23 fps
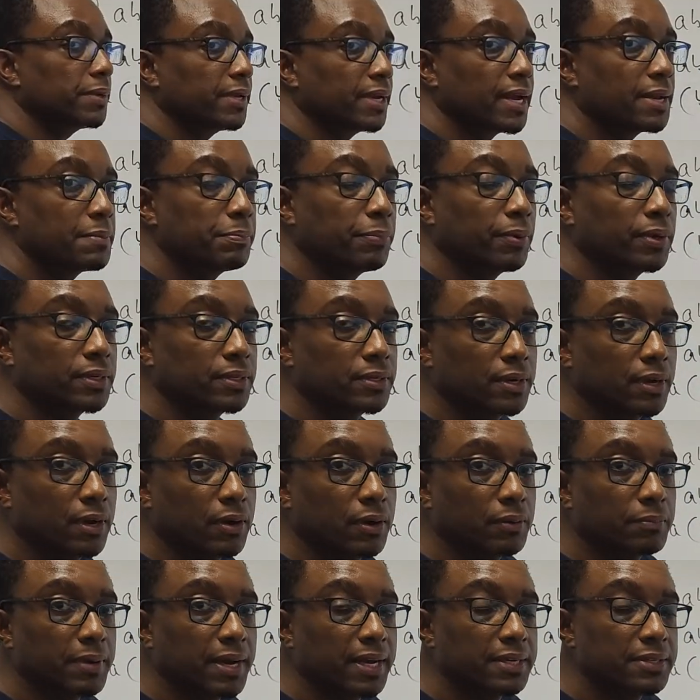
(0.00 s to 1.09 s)
pair, I put
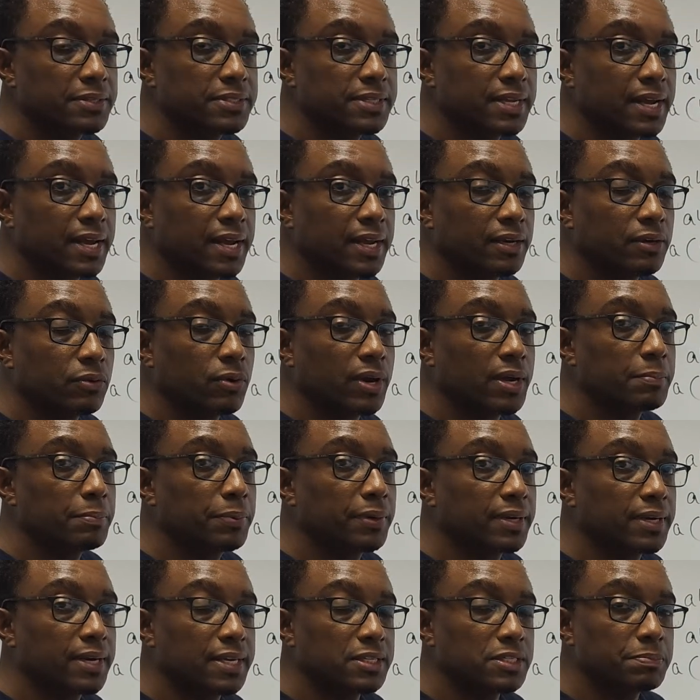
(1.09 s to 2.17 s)
down my sign, or I
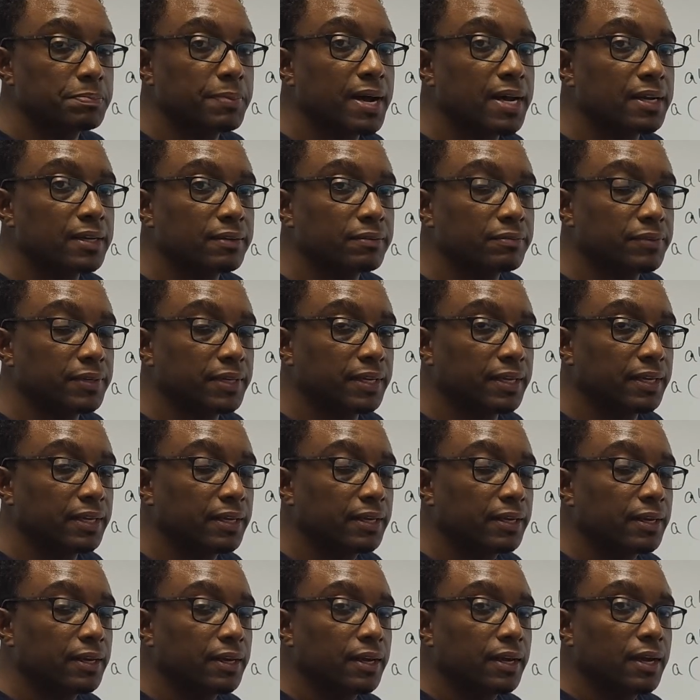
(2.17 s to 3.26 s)
put it as part of
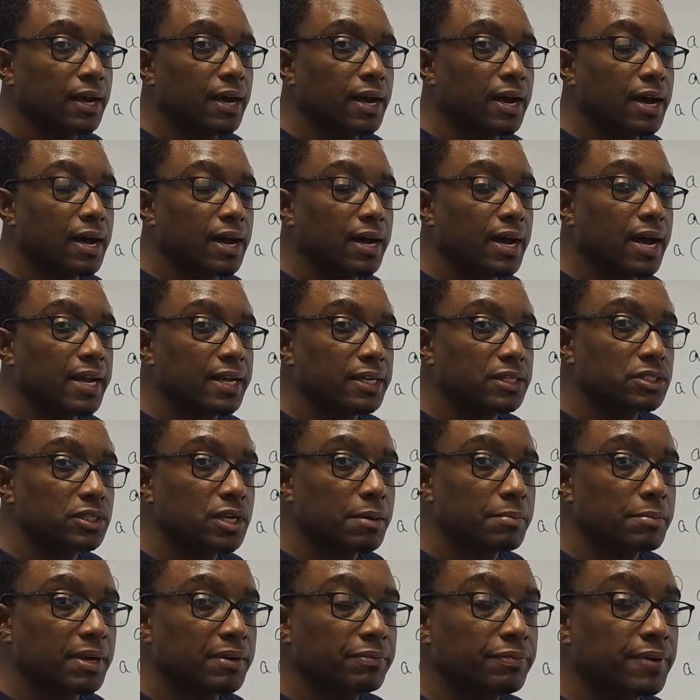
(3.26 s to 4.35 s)
the highest
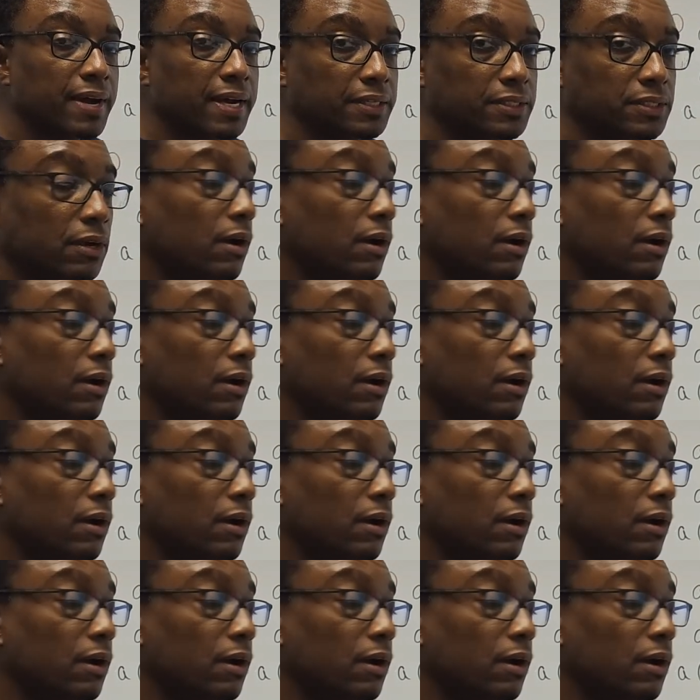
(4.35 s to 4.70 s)
common factor